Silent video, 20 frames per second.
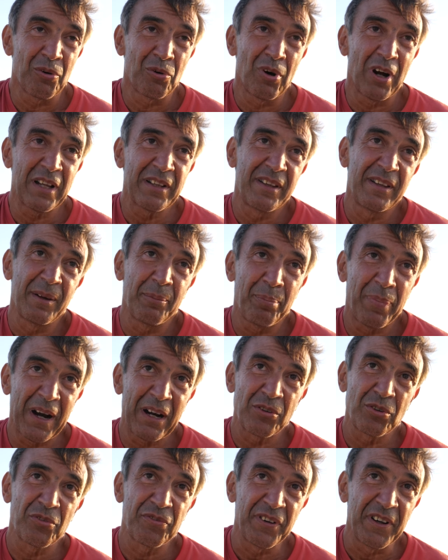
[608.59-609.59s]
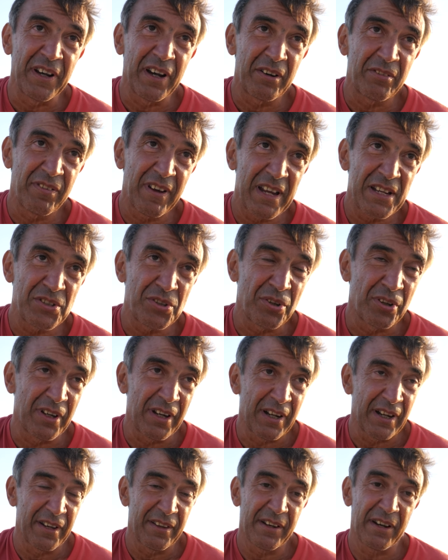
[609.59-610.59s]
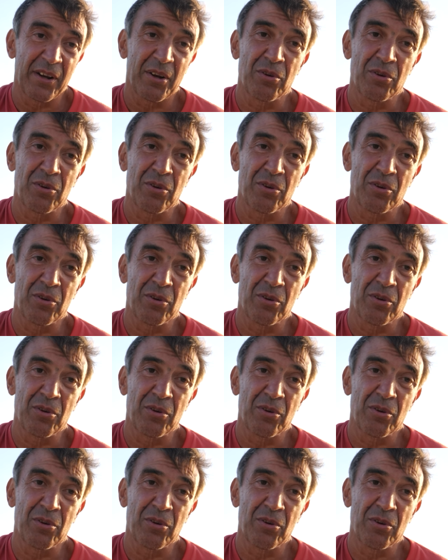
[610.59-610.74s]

what the part of innervation in the